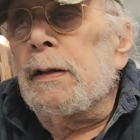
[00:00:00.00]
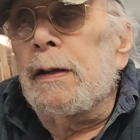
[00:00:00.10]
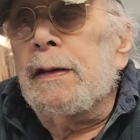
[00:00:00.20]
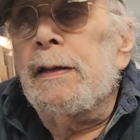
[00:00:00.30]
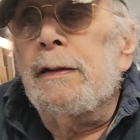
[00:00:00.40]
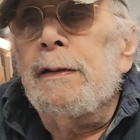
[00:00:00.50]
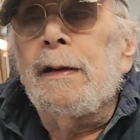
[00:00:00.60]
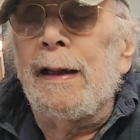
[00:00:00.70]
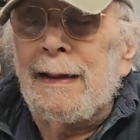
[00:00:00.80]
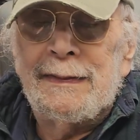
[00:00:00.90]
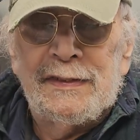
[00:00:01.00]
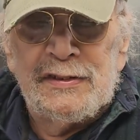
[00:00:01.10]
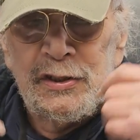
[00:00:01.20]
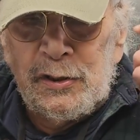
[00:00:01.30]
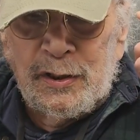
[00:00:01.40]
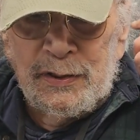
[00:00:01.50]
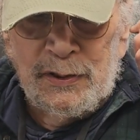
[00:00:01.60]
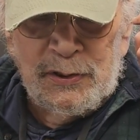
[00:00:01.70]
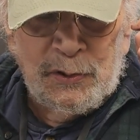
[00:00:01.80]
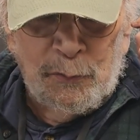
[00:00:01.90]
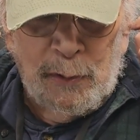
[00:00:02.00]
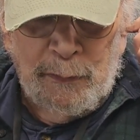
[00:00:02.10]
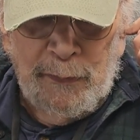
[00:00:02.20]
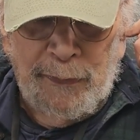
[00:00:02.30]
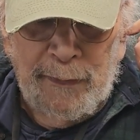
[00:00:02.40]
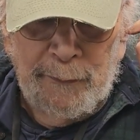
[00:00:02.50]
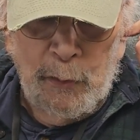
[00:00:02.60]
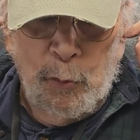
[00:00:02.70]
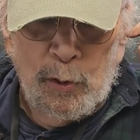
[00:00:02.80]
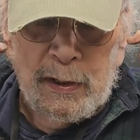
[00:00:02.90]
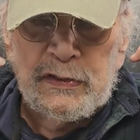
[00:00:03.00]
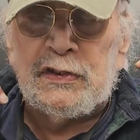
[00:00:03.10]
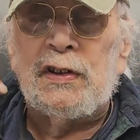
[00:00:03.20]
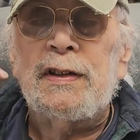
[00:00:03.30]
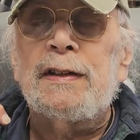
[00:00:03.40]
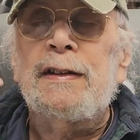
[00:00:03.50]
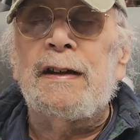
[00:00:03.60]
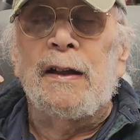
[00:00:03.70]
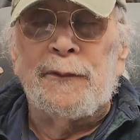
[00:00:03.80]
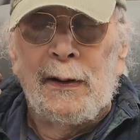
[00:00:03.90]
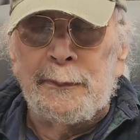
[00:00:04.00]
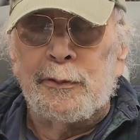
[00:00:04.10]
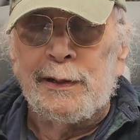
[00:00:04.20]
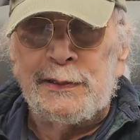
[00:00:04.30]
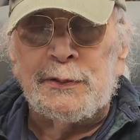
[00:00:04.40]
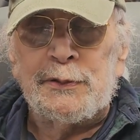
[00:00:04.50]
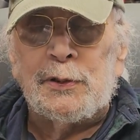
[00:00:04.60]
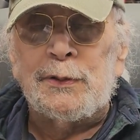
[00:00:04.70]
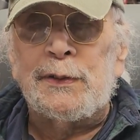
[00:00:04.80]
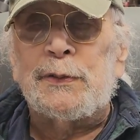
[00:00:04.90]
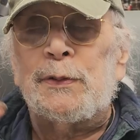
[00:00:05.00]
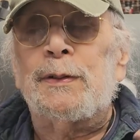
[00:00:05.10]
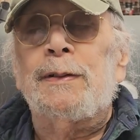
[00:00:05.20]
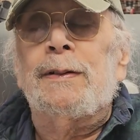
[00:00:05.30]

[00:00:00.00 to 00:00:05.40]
I got this ear condition where every word I say, I vibrate, so it's hard to talk.